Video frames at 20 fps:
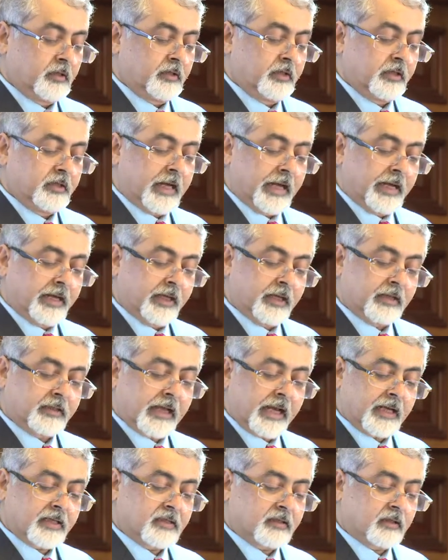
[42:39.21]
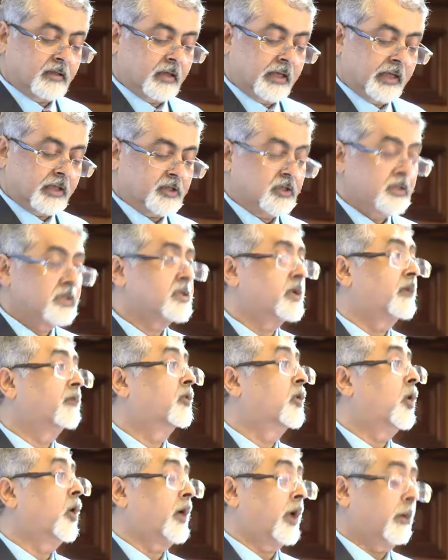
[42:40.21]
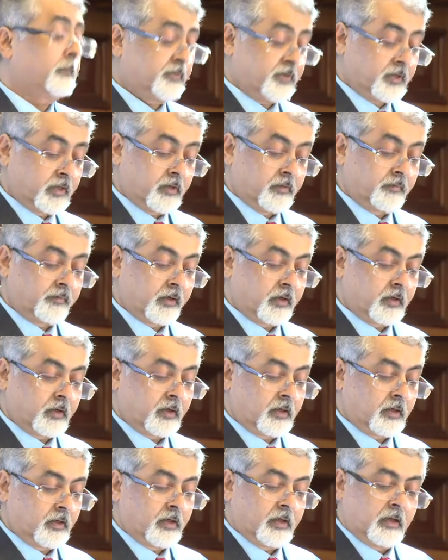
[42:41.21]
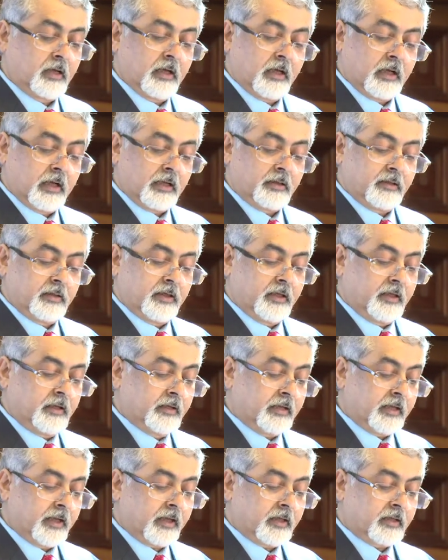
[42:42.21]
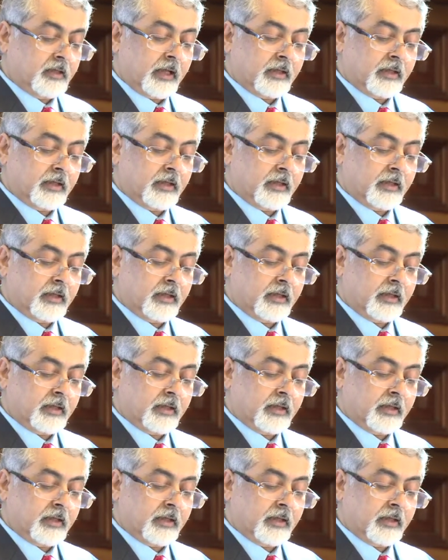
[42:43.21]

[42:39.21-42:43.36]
The direct tax collections have gone up significantly, and the indirect